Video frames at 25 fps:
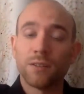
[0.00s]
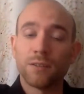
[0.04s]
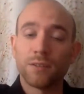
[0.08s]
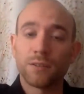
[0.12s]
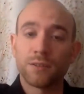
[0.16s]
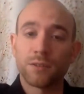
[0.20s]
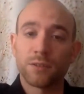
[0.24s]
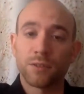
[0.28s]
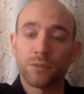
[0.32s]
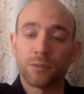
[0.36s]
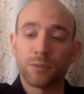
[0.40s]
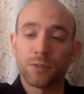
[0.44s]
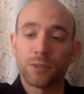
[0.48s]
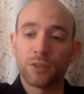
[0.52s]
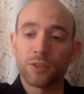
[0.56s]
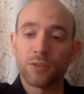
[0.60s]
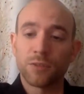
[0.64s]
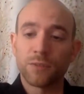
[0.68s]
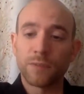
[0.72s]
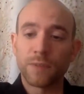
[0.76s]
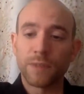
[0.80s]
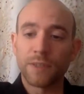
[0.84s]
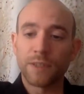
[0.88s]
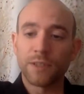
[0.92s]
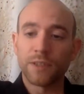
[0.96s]
so much of
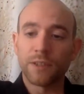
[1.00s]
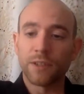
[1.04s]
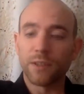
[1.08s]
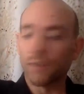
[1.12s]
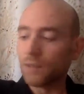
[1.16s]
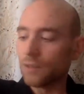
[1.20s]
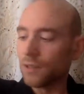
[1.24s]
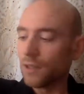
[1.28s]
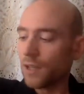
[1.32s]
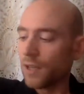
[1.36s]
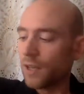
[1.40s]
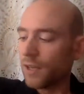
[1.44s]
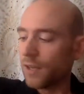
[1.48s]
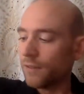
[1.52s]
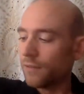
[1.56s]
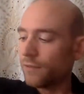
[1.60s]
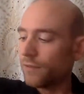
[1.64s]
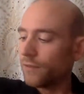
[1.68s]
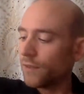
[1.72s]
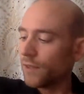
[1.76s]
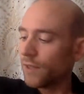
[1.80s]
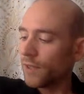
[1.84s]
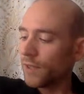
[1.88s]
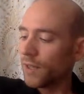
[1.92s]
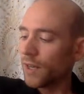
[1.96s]
my adult life,
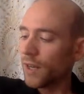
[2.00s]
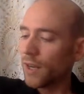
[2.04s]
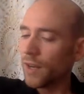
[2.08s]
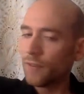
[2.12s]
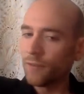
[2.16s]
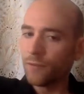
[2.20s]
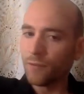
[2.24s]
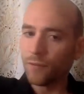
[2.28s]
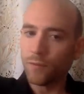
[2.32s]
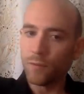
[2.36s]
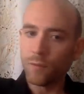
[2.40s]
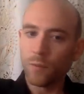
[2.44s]
and I've